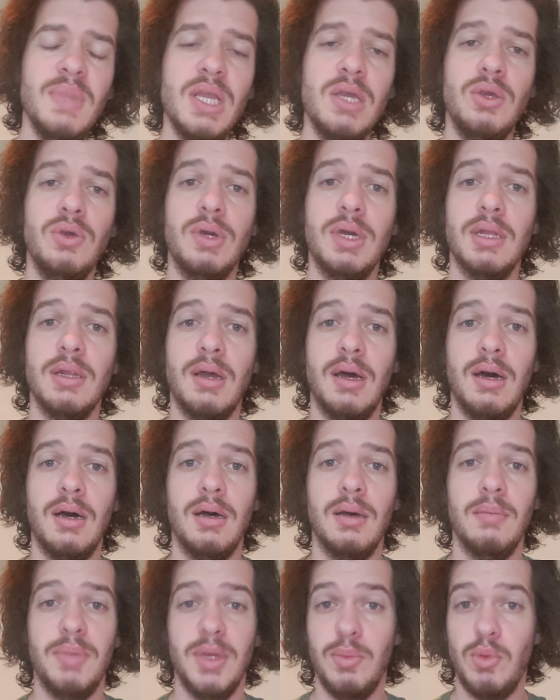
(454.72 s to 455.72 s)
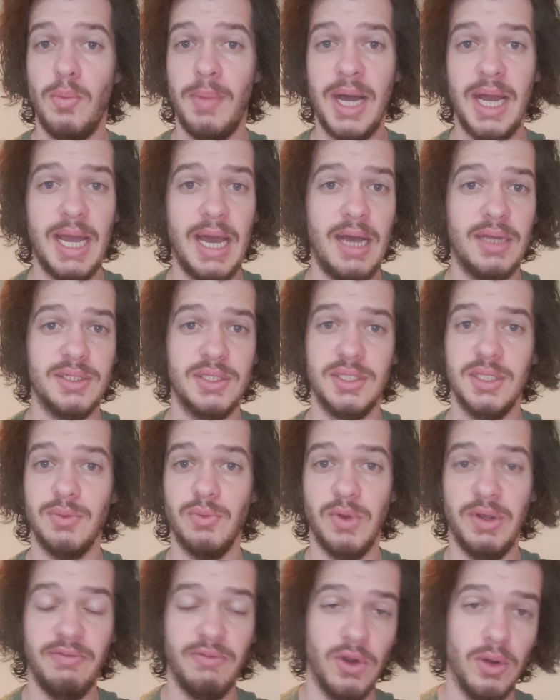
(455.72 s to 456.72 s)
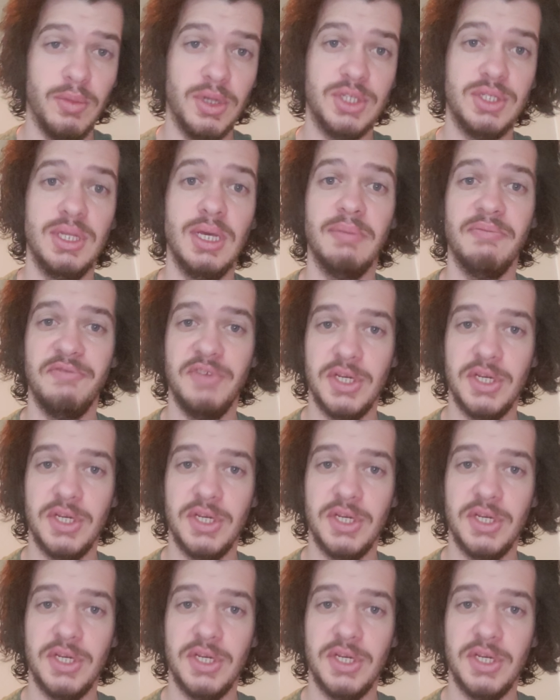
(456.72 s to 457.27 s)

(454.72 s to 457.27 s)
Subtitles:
You can, people buy houses and refurbish them,